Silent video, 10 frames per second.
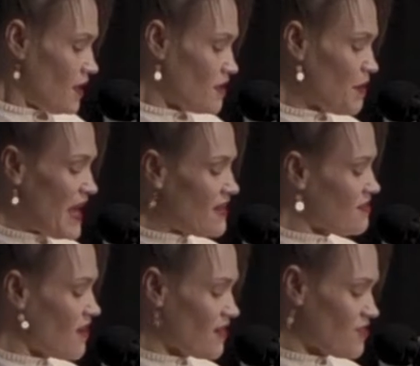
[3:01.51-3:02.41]
The pain
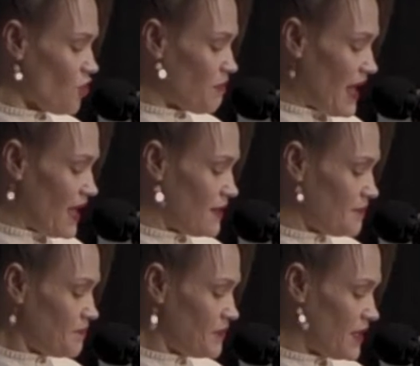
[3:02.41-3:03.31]
is not so bad.
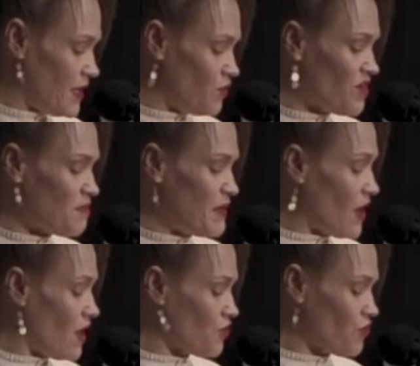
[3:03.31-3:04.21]
It was
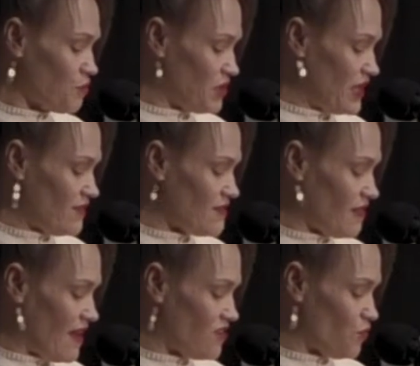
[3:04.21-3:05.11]
beyond crippling this
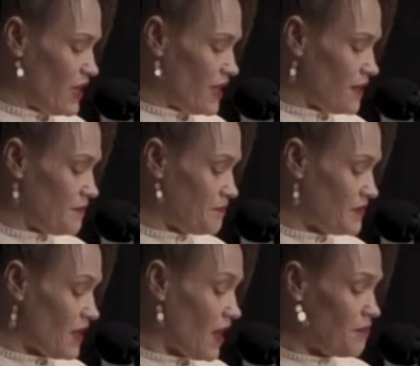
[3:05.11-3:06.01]
last week.
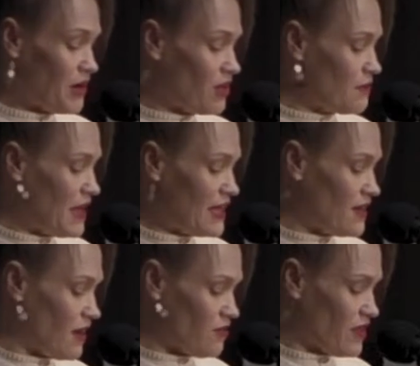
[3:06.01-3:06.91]
I barely made it
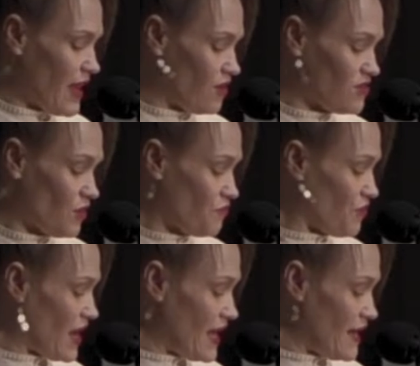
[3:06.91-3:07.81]
out of the house on
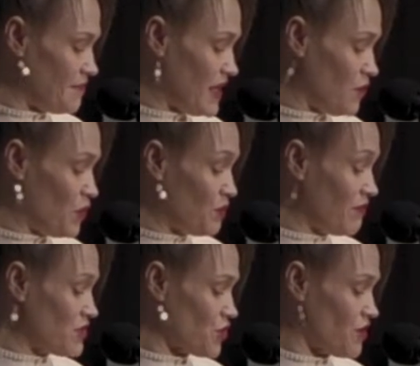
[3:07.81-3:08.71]
Friday, and when we
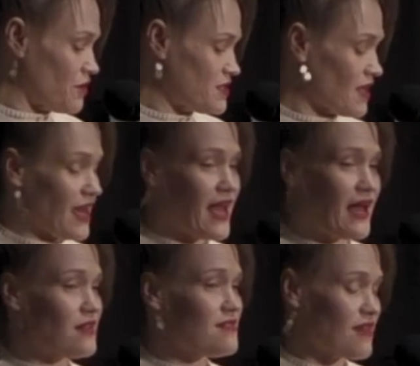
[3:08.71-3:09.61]
returned, I
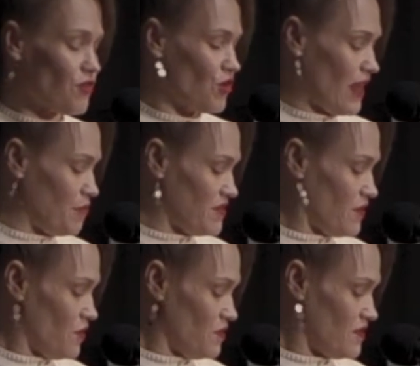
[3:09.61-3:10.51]
had several
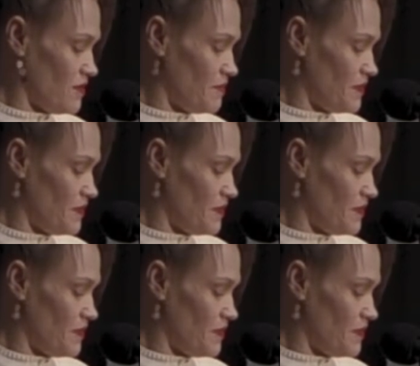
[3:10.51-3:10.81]
episodes.